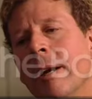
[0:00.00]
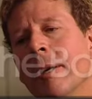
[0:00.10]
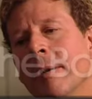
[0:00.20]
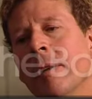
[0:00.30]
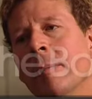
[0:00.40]

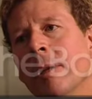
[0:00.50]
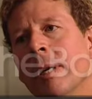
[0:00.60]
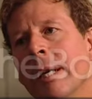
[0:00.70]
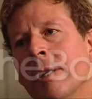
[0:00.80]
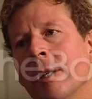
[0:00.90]
area of
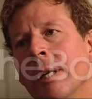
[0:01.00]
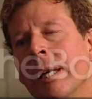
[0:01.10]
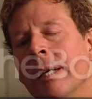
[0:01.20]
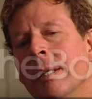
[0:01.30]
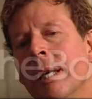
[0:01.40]
communication
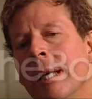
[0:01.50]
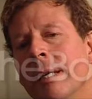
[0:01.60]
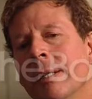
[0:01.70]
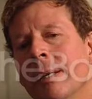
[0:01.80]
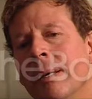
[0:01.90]

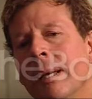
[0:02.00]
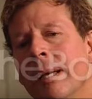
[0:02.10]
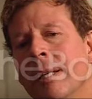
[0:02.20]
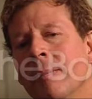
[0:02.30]
is